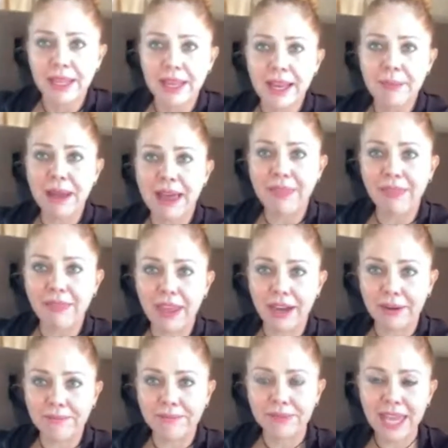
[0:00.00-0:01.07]
How about there?
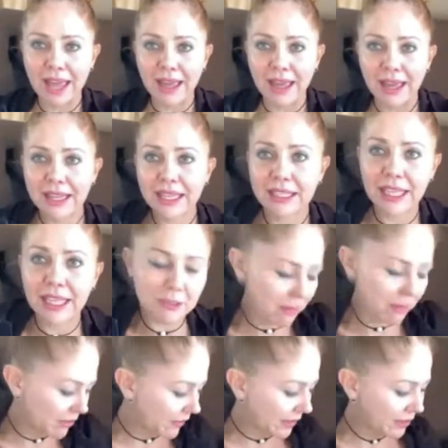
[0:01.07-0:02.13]
Yeah, I think that's
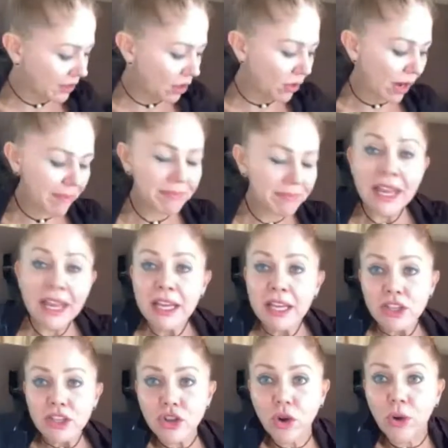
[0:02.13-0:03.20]
perfect. All right.
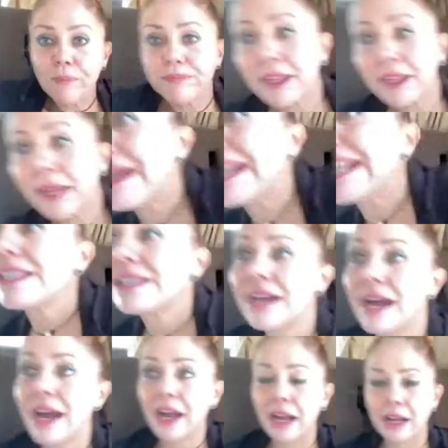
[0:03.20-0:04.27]
So many
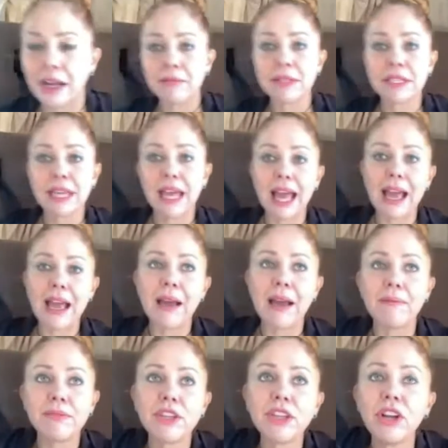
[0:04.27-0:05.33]
times,
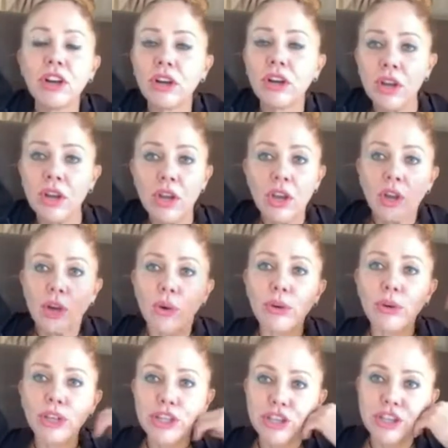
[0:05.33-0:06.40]

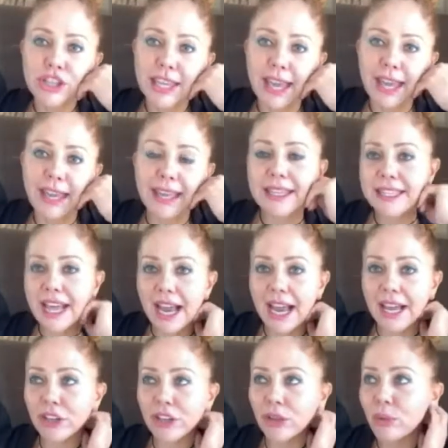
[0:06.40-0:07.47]
we just get
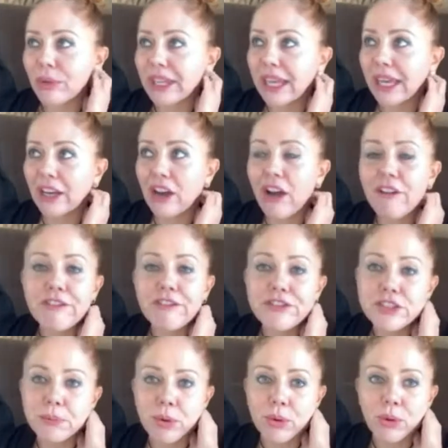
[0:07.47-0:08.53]
entitled, we get
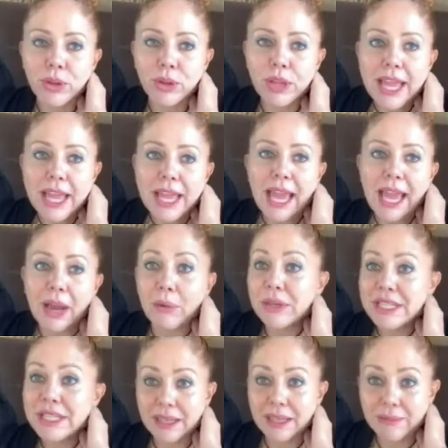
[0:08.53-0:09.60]
comfortable, and we
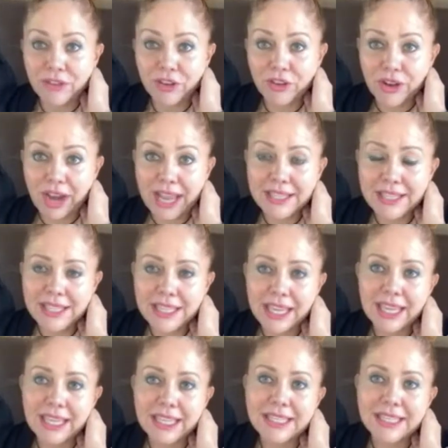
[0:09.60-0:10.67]
take them for
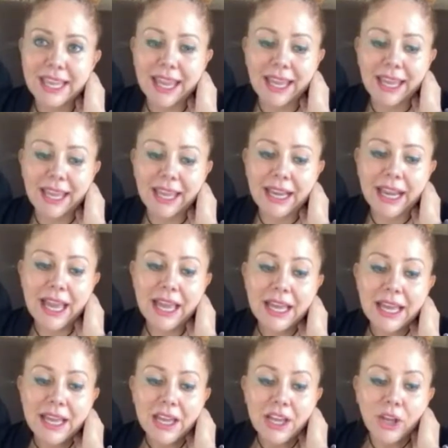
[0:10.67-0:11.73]
granted, and
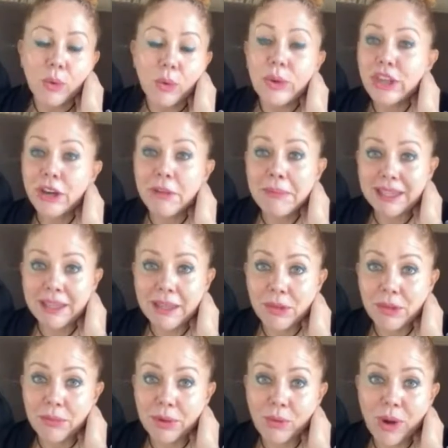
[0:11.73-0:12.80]
we don't make them
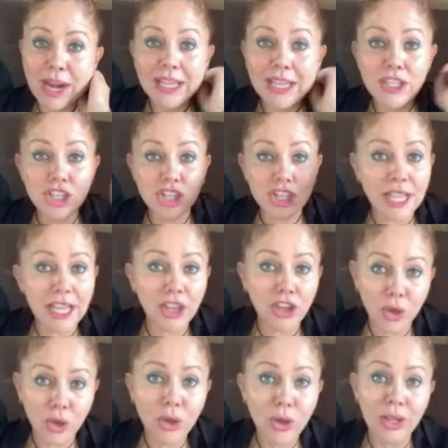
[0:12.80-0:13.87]
number one. And just like
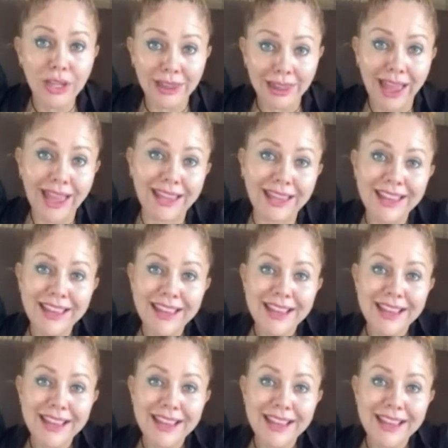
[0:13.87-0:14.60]
you like